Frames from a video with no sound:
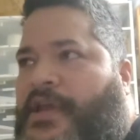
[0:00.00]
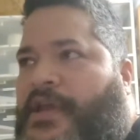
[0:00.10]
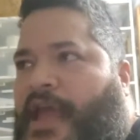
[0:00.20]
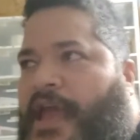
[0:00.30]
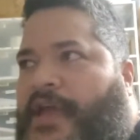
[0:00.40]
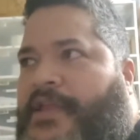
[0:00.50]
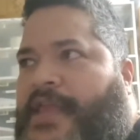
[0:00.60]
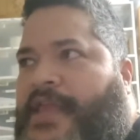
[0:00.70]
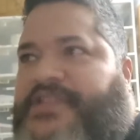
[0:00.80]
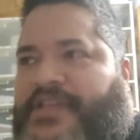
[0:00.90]

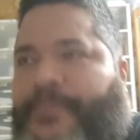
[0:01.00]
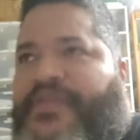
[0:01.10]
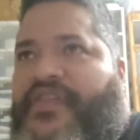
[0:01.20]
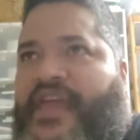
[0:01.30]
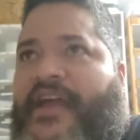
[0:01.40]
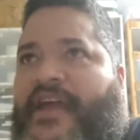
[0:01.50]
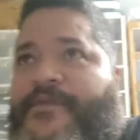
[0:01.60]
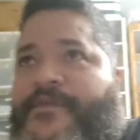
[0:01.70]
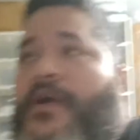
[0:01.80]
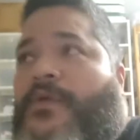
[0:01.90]
And that's something that I
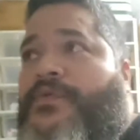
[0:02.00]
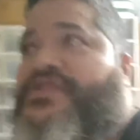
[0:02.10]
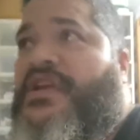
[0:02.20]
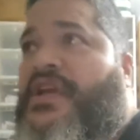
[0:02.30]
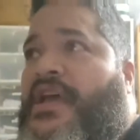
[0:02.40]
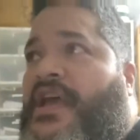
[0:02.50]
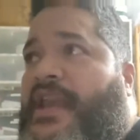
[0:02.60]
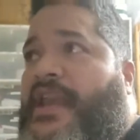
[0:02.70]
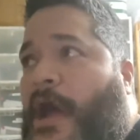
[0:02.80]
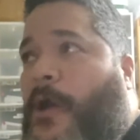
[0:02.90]
found.
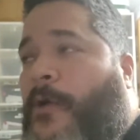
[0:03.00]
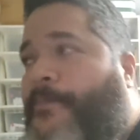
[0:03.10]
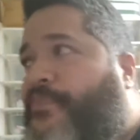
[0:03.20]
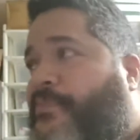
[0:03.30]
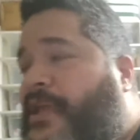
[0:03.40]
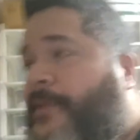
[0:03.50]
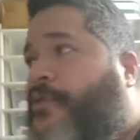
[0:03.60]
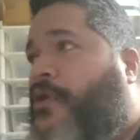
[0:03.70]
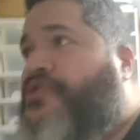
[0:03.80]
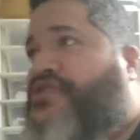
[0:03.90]
Now, me
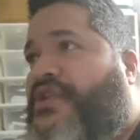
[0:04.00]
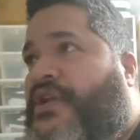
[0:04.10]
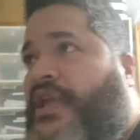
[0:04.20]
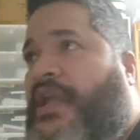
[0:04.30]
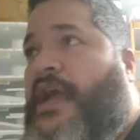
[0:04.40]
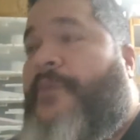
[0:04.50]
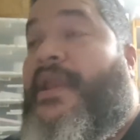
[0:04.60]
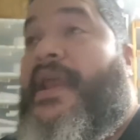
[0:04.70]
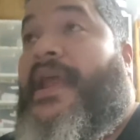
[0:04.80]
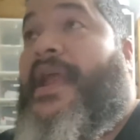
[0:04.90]
personally, I mean, like,